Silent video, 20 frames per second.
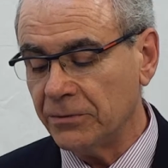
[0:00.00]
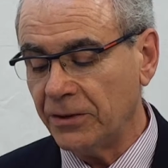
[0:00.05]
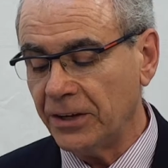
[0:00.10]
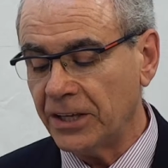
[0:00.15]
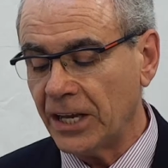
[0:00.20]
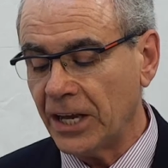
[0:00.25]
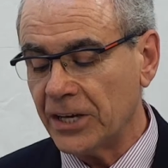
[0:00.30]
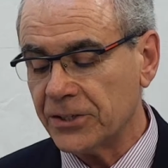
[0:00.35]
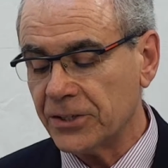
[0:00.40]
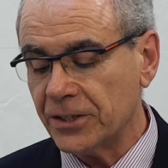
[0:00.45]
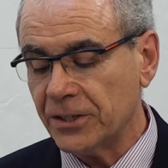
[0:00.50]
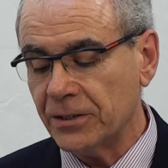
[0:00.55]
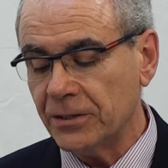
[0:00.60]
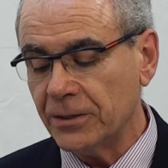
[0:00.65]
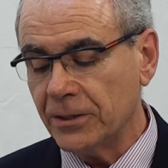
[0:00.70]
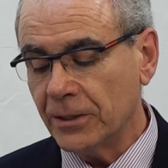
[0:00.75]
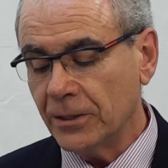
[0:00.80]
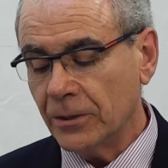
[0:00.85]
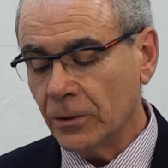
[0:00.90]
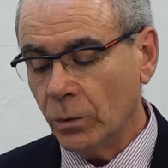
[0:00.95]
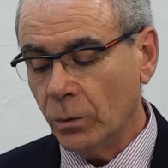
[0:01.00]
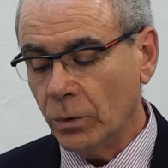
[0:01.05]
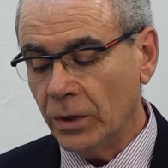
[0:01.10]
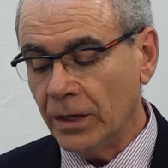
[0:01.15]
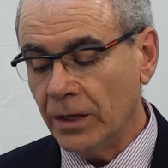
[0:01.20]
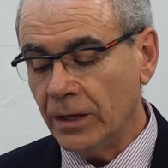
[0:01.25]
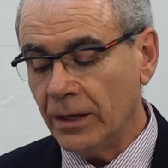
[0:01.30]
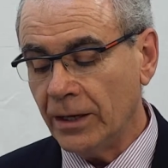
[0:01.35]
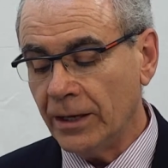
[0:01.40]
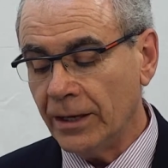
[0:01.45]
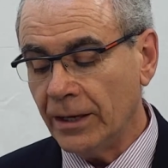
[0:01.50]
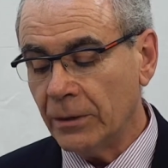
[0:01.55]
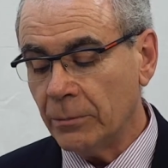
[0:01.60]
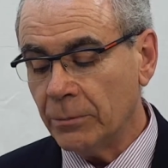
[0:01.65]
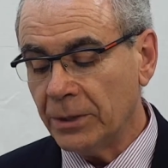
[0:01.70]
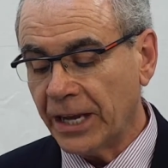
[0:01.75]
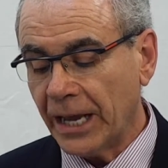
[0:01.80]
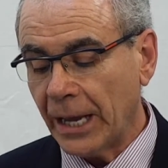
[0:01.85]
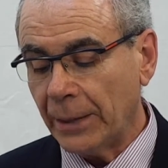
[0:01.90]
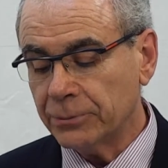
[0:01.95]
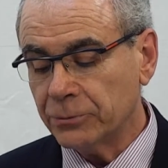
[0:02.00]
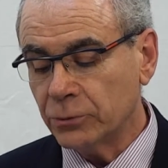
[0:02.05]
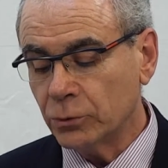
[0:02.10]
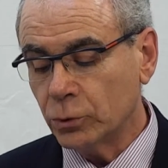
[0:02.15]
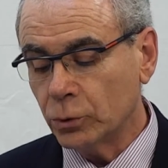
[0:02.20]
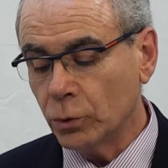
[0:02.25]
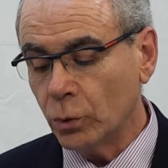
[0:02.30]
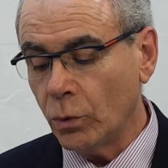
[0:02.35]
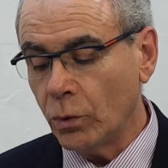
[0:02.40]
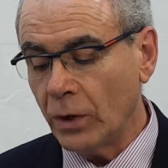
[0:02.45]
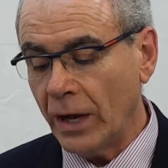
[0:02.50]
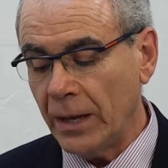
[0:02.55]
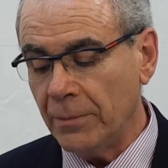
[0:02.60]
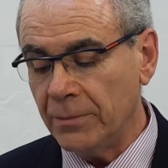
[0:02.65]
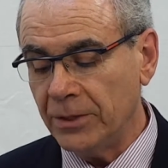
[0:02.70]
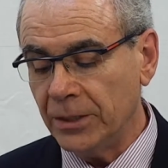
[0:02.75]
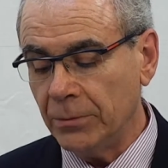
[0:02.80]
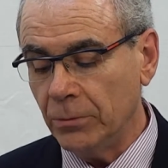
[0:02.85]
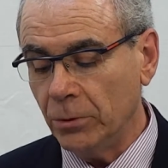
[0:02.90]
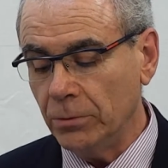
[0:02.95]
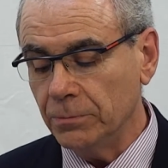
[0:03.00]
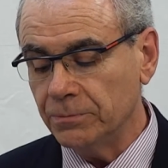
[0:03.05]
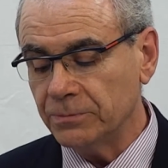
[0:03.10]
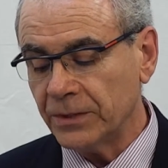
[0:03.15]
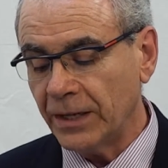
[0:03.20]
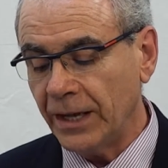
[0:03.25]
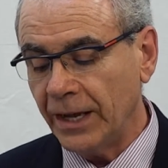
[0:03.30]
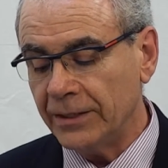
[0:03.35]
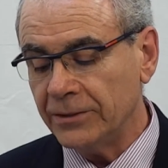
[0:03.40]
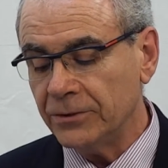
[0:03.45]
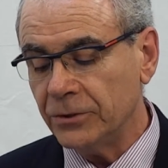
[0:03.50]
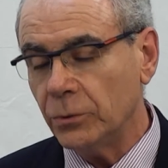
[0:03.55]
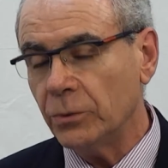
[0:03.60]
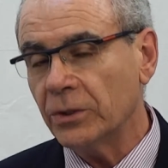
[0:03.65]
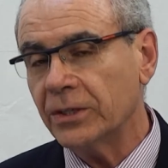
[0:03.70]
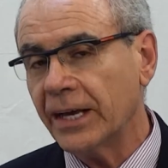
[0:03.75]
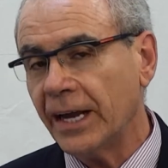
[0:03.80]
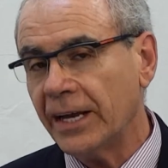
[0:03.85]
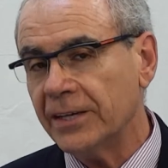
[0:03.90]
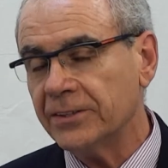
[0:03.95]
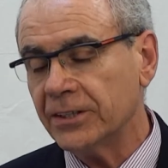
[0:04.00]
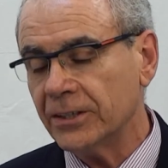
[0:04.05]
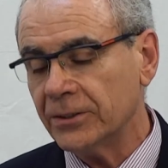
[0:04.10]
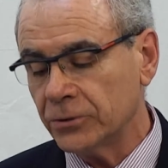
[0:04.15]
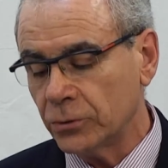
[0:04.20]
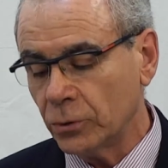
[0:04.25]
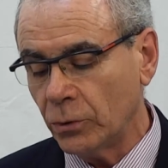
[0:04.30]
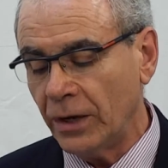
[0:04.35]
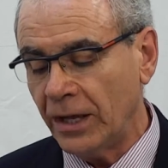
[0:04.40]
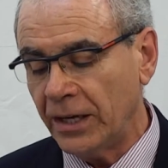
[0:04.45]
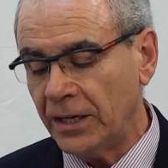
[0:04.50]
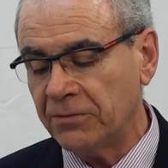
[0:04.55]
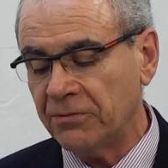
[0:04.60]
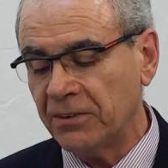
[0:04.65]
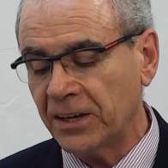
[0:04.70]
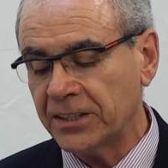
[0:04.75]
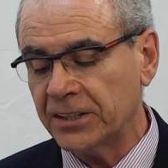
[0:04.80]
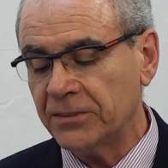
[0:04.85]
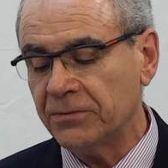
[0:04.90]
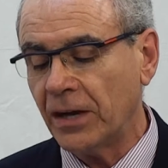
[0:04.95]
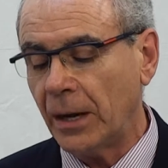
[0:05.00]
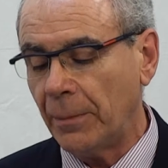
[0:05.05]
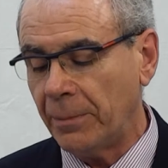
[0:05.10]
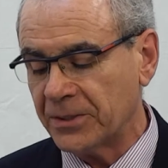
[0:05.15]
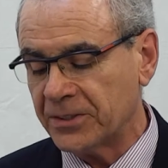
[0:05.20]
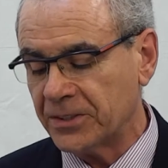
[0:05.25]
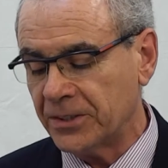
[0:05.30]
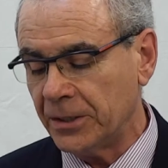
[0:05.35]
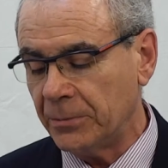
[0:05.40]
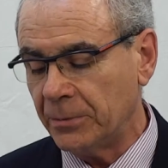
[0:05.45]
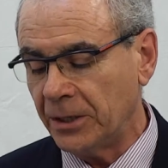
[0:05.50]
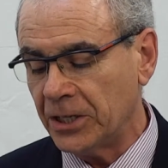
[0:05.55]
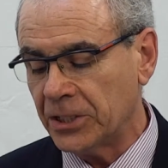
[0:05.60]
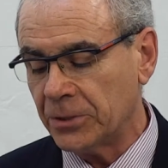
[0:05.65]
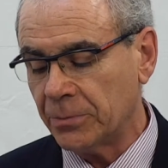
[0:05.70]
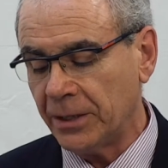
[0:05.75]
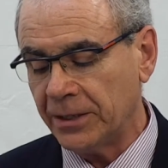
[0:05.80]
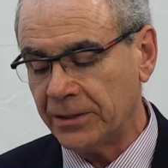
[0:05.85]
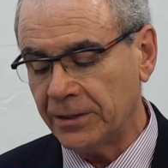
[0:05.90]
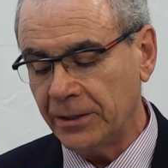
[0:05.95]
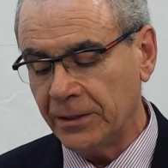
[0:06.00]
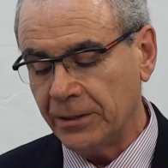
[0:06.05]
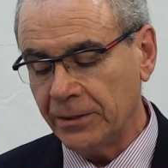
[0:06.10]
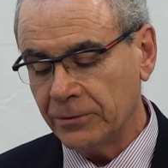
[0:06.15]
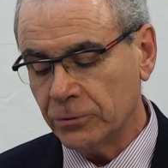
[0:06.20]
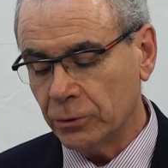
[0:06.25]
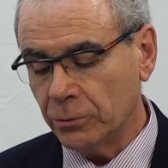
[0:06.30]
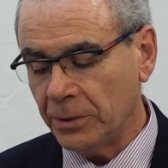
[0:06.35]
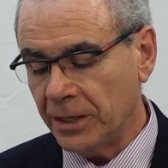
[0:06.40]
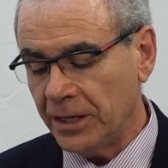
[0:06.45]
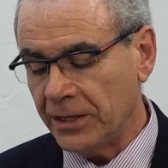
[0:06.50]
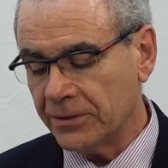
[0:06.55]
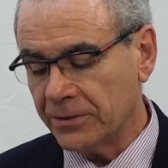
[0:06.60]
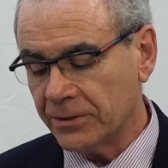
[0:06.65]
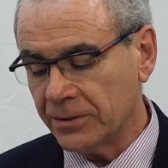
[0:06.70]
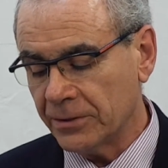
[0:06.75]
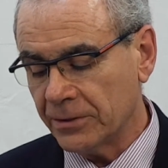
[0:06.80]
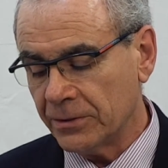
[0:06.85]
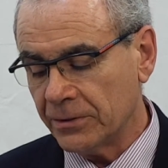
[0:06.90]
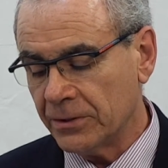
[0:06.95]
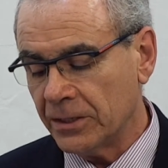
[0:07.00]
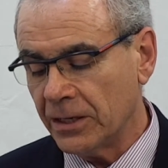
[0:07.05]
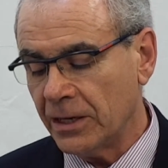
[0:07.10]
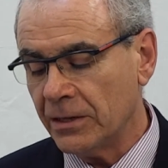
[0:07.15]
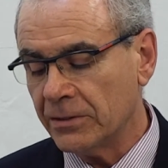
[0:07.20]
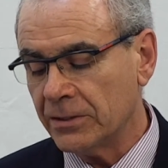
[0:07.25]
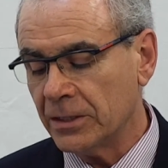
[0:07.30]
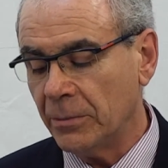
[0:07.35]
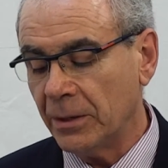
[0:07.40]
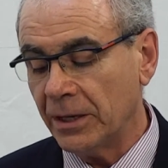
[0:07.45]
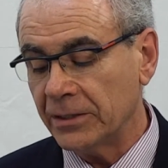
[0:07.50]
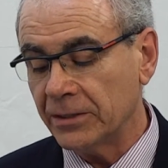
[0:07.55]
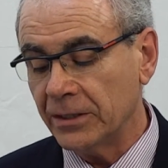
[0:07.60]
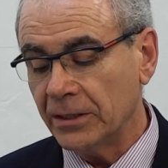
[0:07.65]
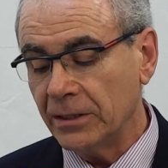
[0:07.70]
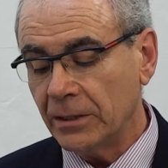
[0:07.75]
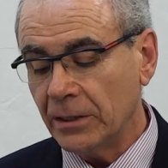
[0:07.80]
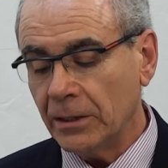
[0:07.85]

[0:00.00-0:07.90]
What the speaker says: the variation will be kept to a minimum, and you will cater through an effective capacity management to meet the demand.